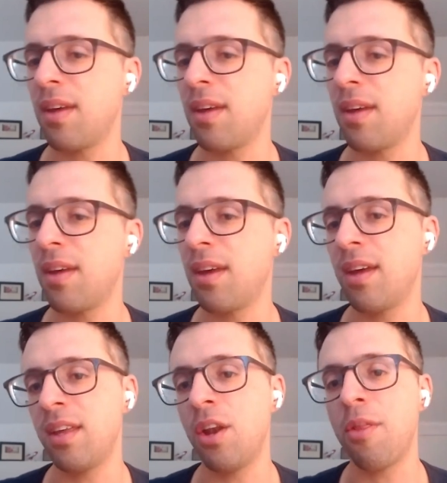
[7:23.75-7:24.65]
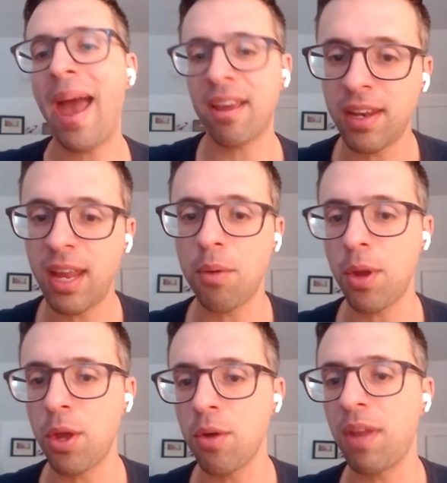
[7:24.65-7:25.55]
you know, the magazine that comes out on
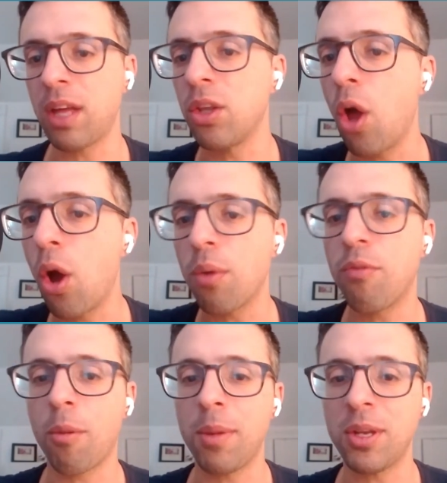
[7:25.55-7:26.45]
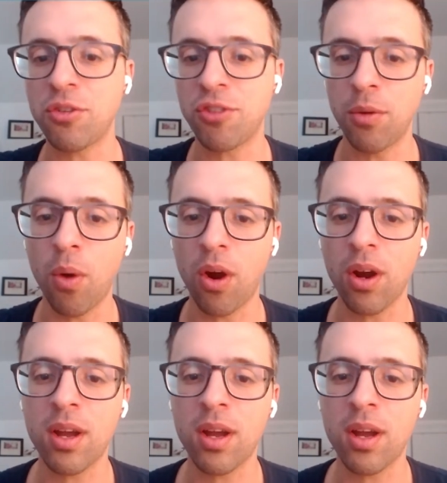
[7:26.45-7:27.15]
Sunday where you have like long form, interesting work.